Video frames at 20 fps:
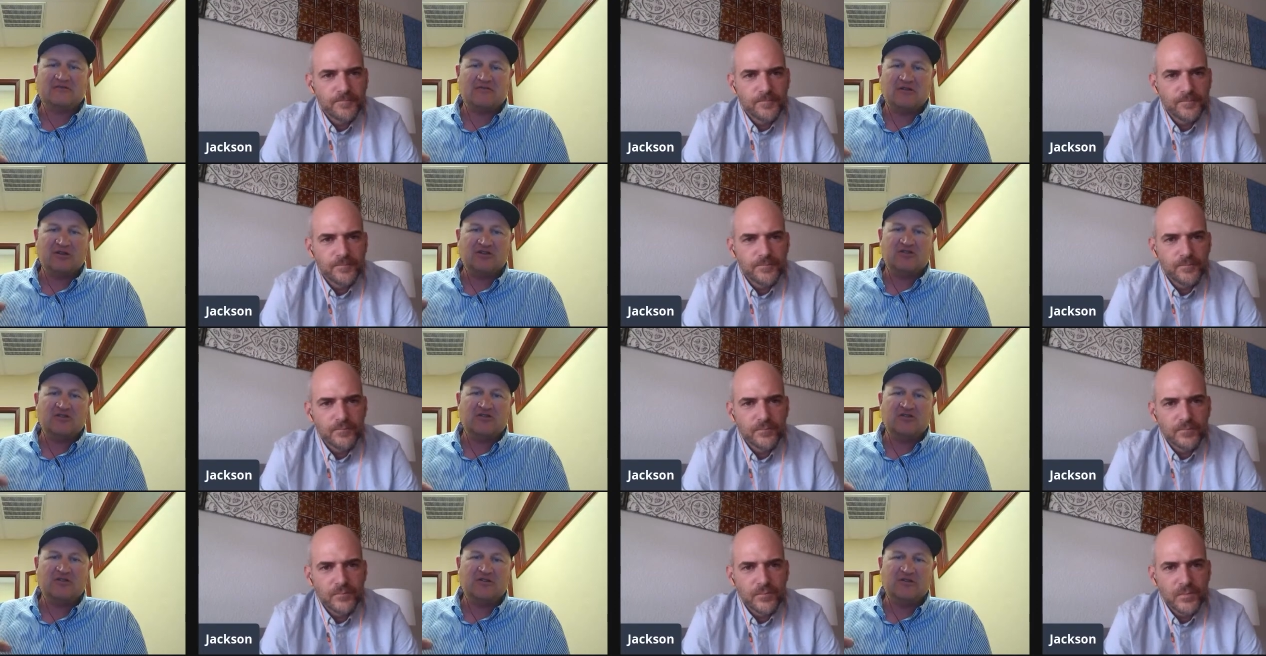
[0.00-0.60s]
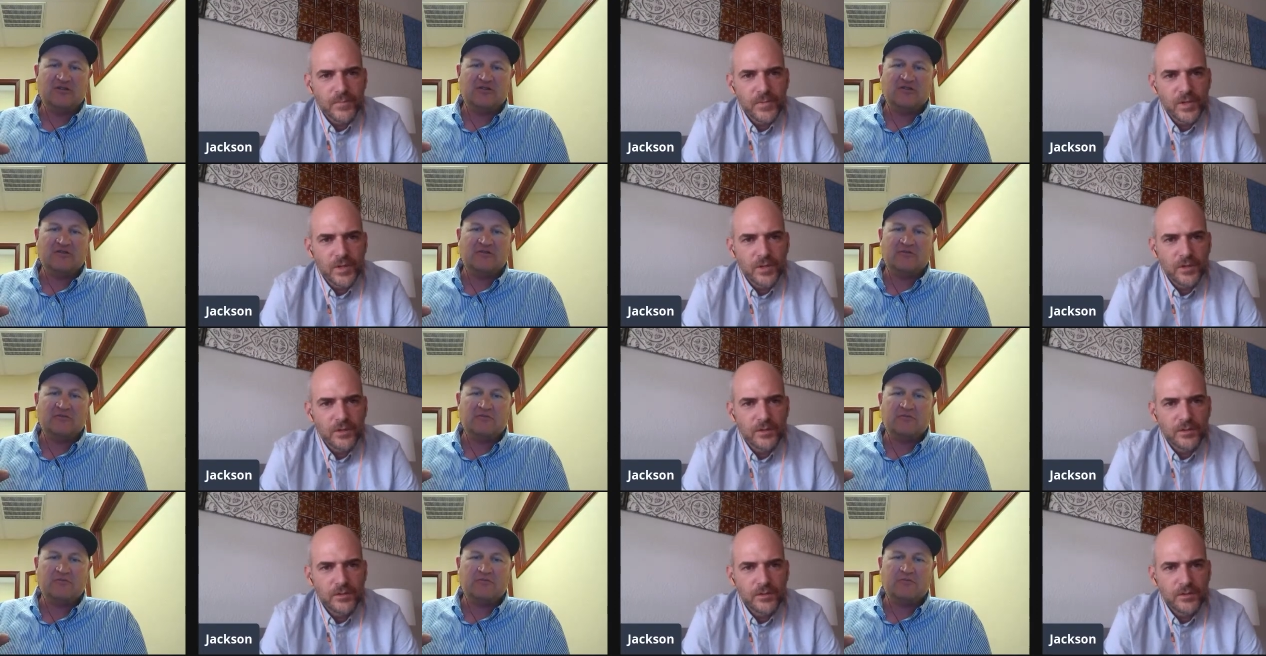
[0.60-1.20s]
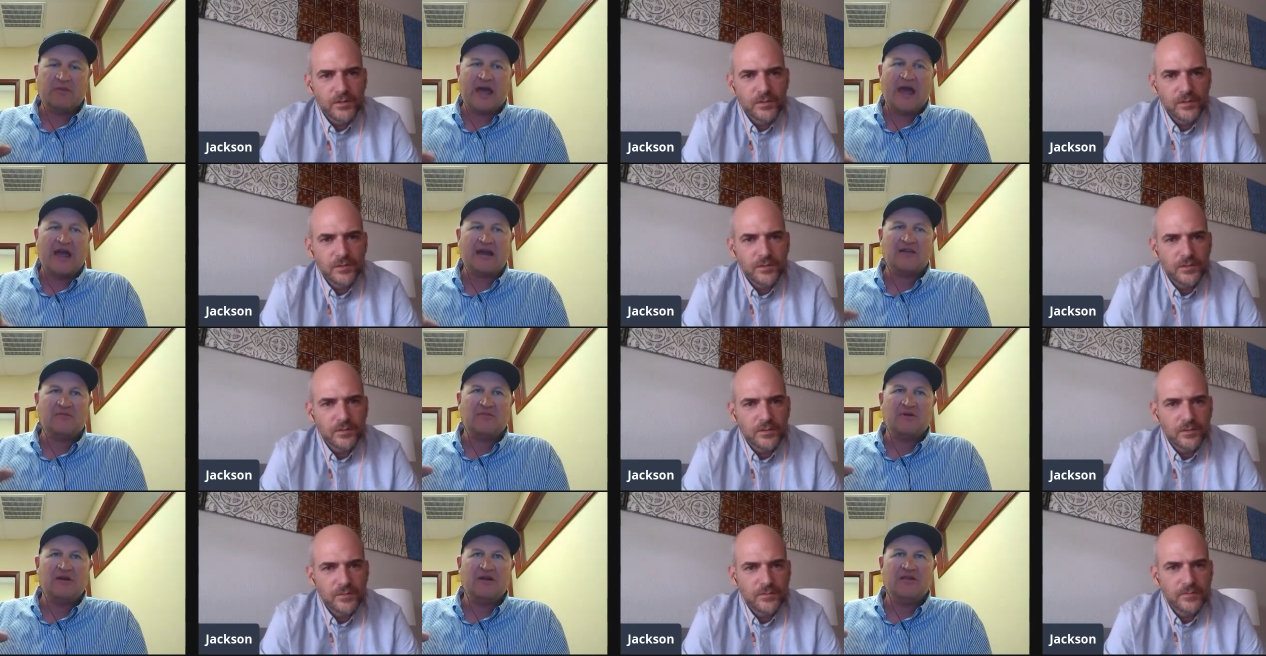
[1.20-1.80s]
Speaker 1: structure is yeah.
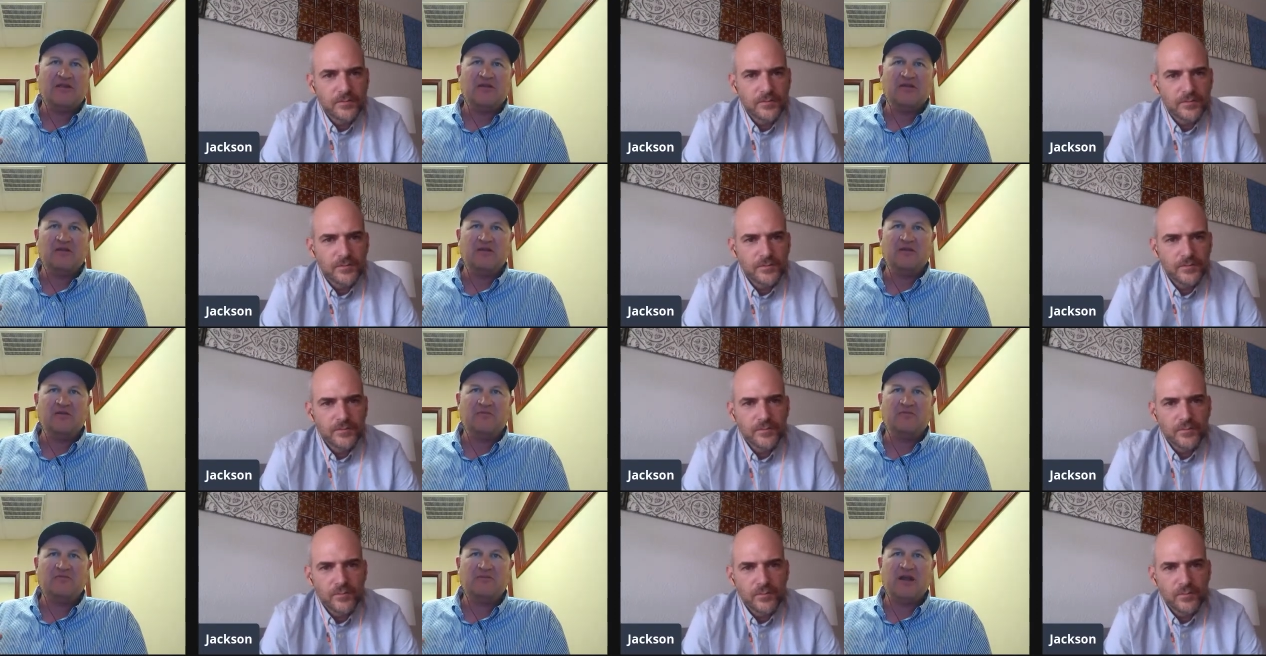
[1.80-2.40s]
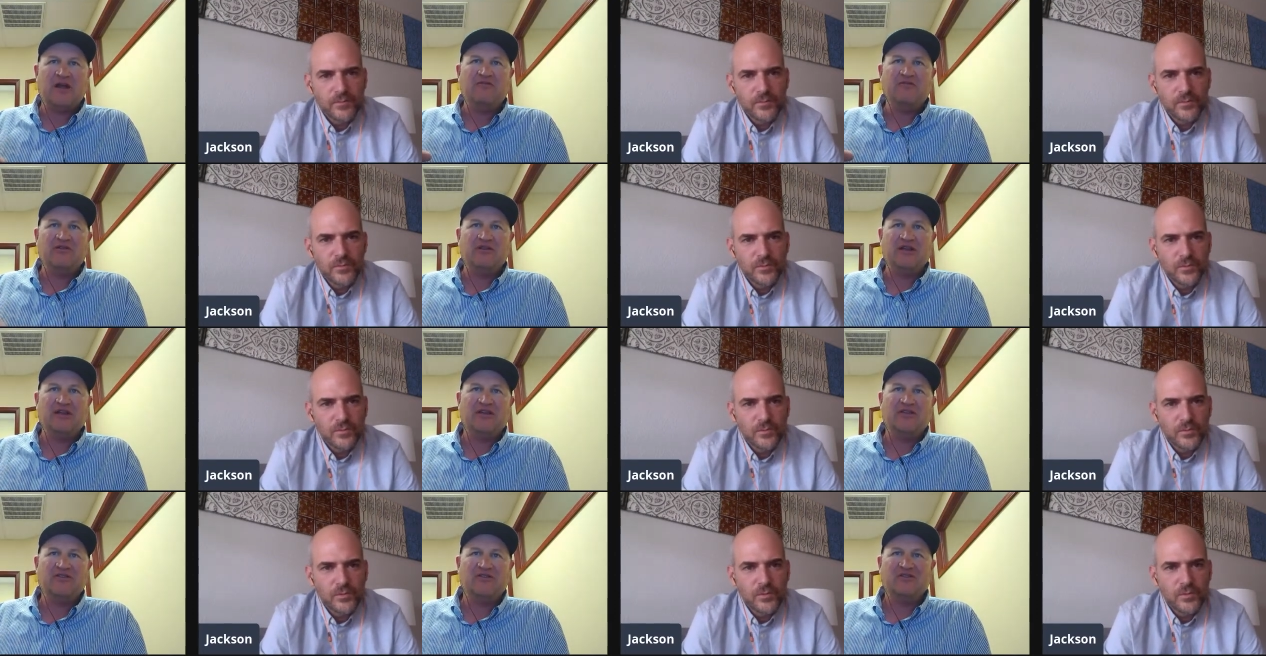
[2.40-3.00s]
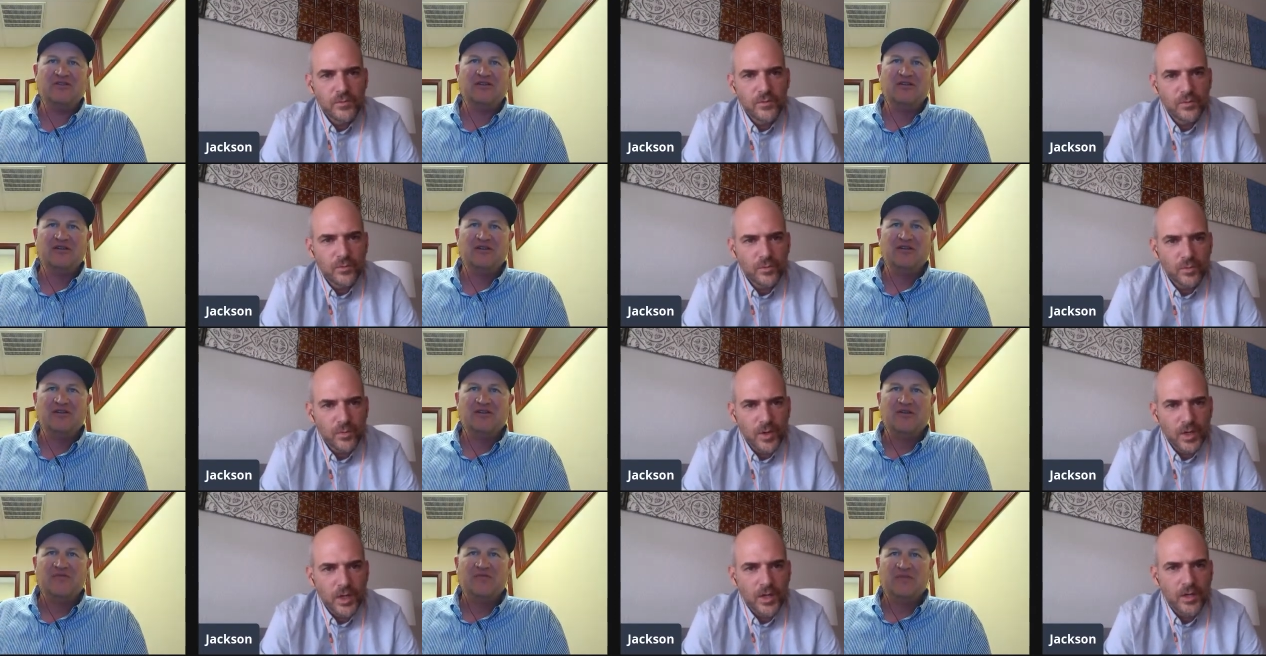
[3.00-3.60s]
packed by the private lands.
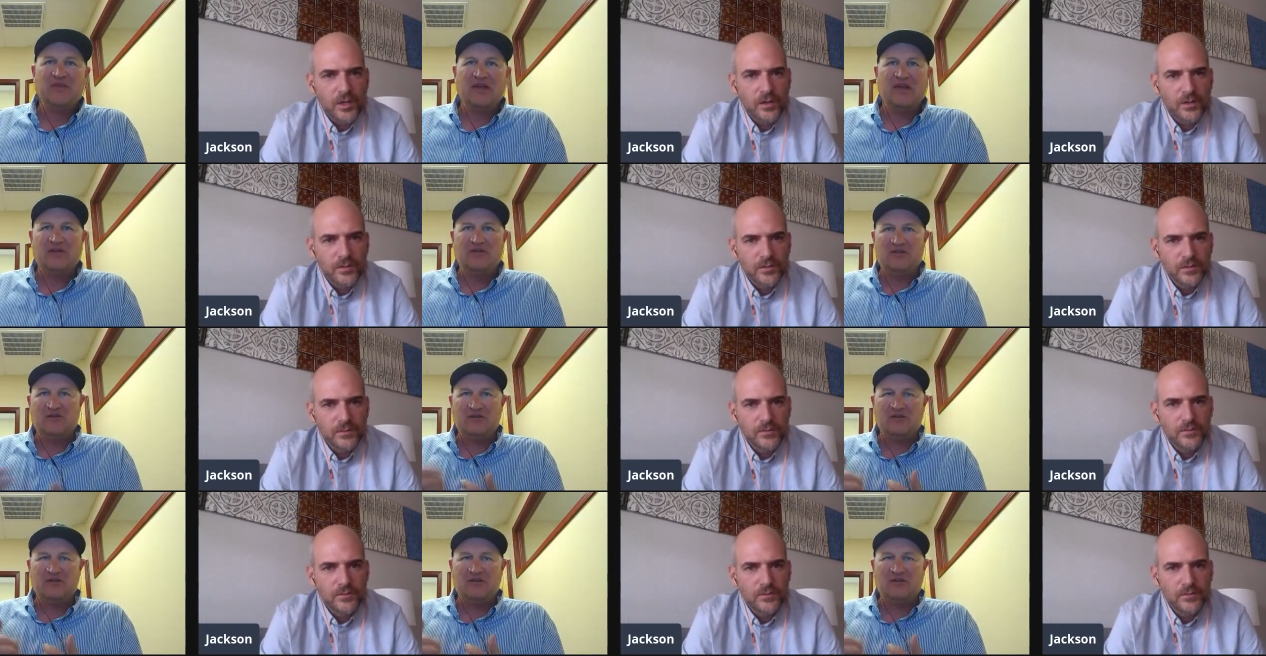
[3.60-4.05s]
Wow. And